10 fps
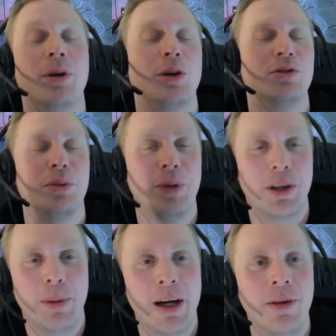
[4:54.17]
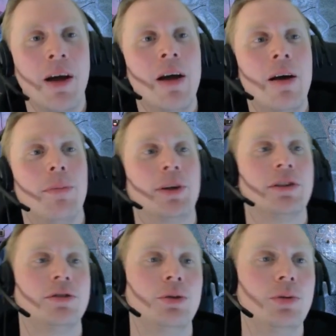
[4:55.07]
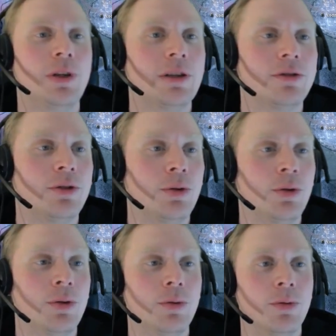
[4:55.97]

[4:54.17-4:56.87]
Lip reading: because they're pretty bad. But as soon as you